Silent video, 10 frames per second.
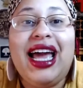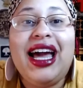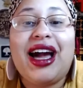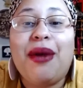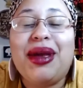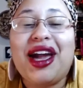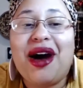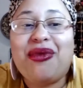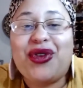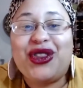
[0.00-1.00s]
coming
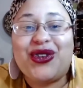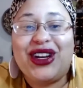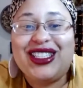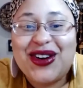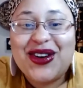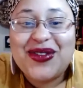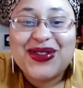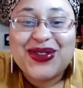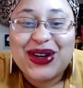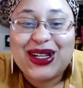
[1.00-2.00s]
up for the rest of
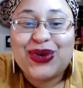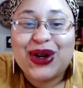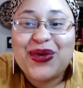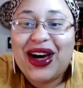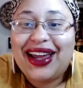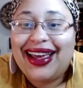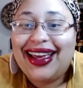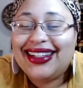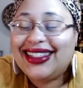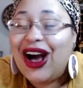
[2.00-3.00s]
2021
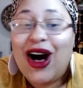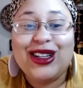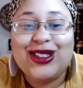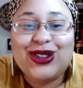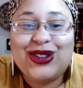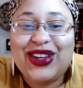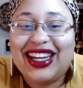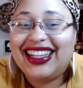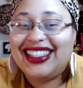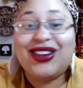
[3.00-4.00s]
and all sorts of goodness.